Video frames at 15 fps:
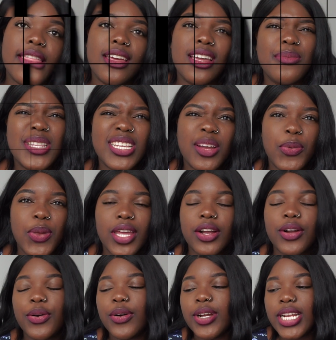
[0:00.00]
think it was like a week
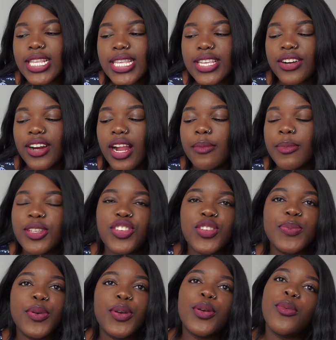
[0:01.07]
ago on Instagram I
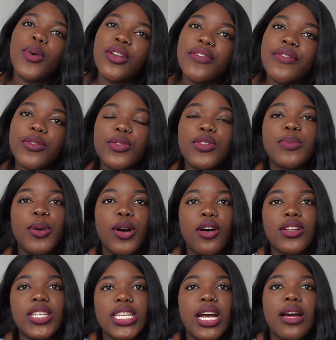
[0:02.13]
just put one of those
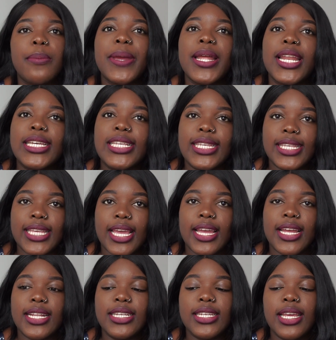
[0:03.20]
polls up and I
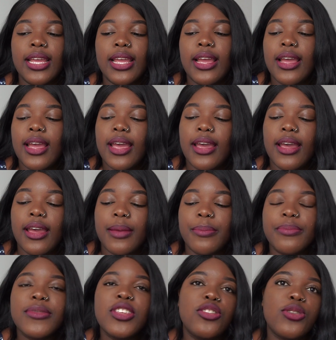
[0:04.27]
said
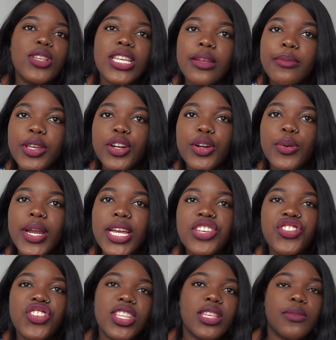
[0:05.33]
um, you know, send me your
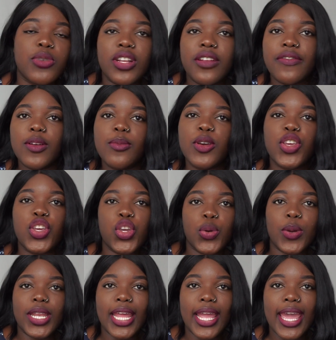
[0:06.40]
questions. I'm gonna film a
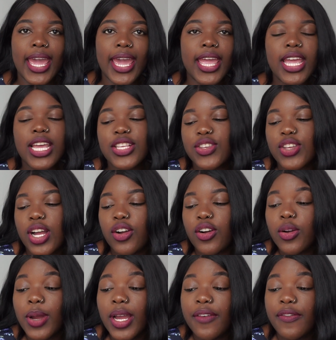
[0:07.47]
Q&A. So I've
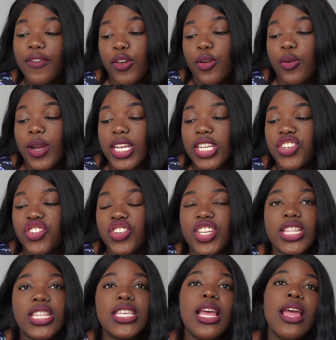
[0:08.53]
got quite a few
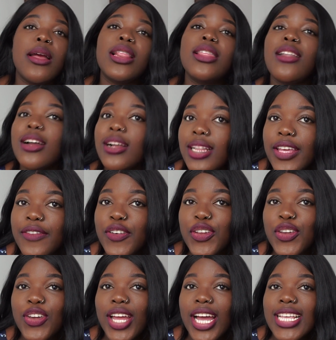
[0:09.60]
questions. Luckily for
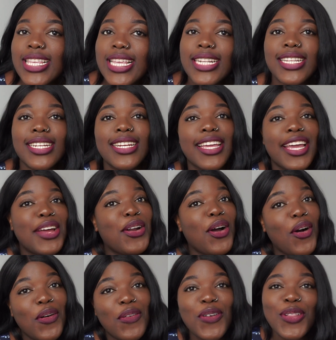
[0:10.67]
you guys, I didn't get an
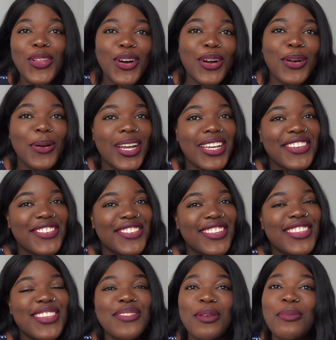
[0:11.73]
awful lot of
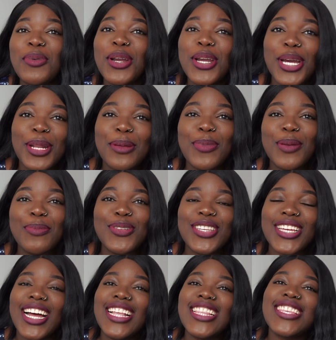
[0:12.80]
questions, so I'm gonna be able
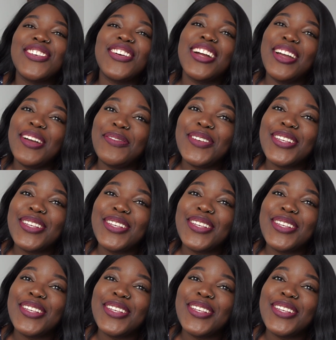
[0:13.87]
to answer every